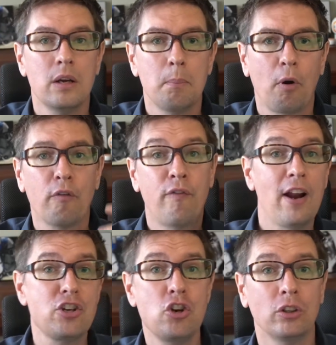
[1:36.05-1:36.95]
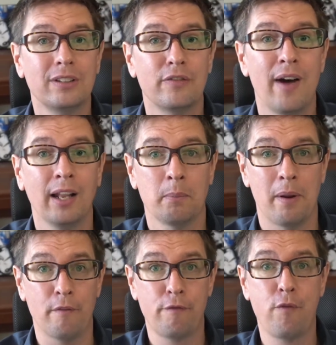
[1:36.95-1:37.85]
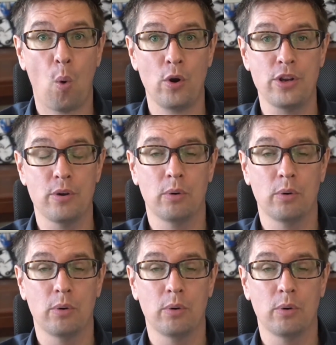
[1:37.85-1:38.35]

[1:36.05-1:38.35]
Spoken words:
professional development for you.